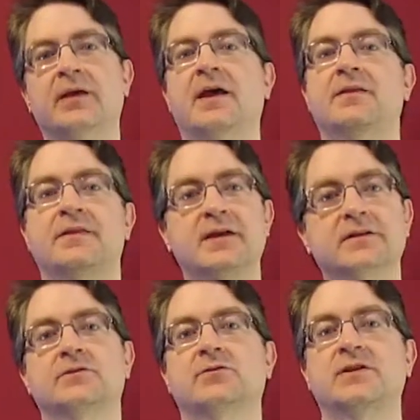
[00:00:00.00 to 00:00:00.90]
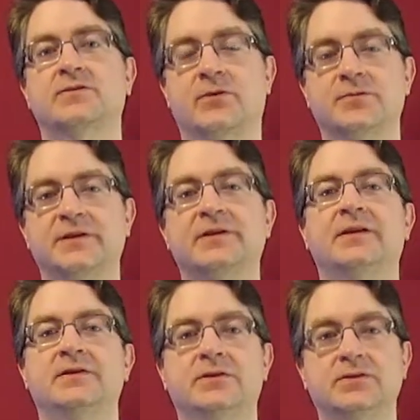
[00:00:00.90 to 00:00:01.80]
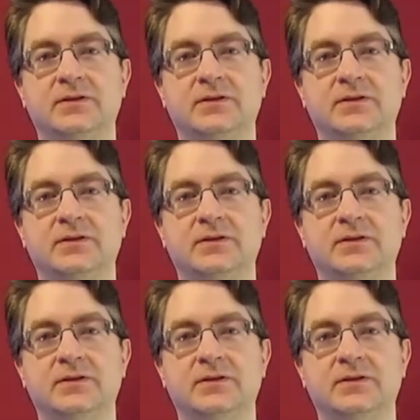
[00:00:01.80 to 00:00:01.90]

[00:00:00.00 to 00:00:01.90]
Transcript: and that transforms it into